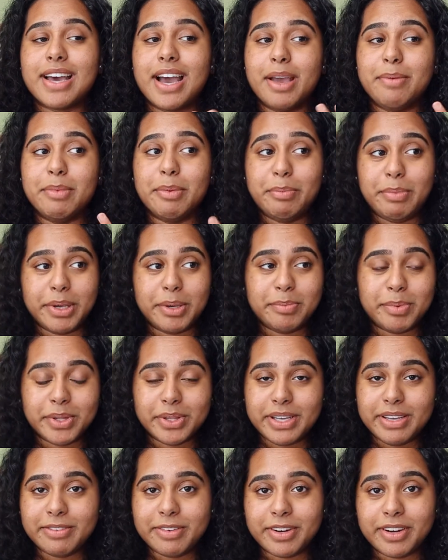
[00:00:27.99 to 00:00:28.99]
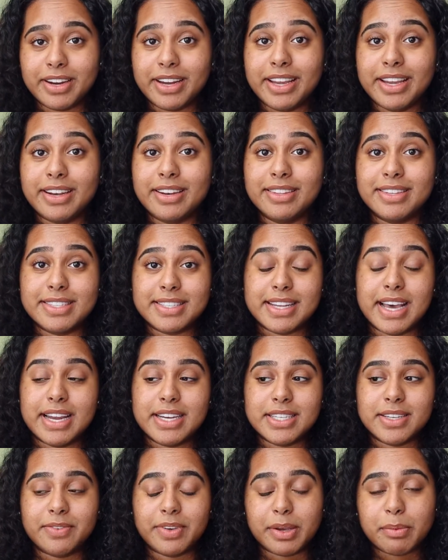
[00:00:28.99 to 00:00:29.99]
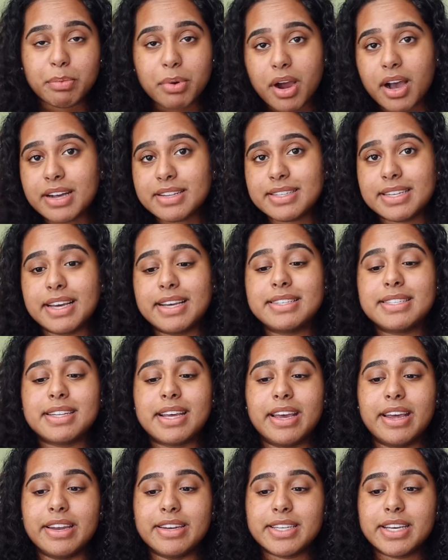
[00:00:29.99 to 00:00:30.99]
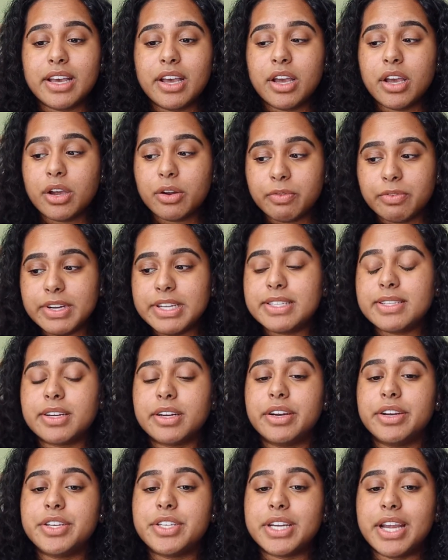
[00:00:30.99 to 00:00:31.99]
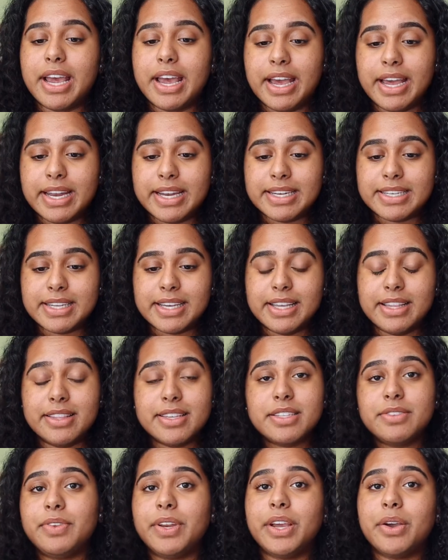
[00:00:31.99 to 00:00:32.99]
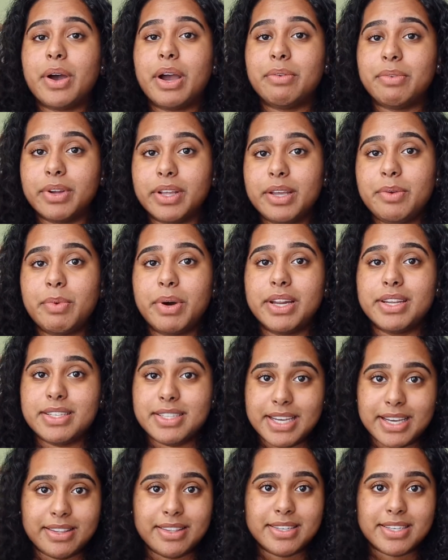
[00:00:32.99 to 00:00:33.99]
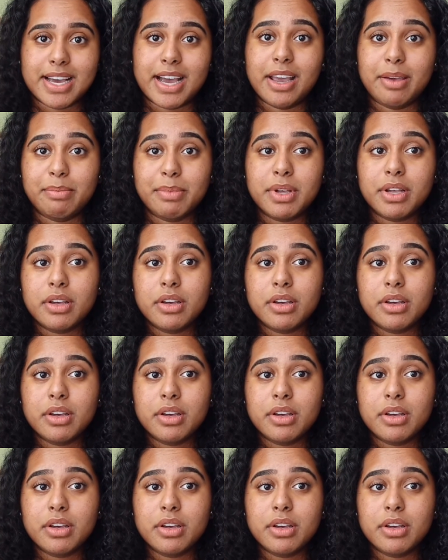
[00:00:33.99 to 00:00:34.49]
I'm a big believer in the scientific process and research, and in this video I really want to take the time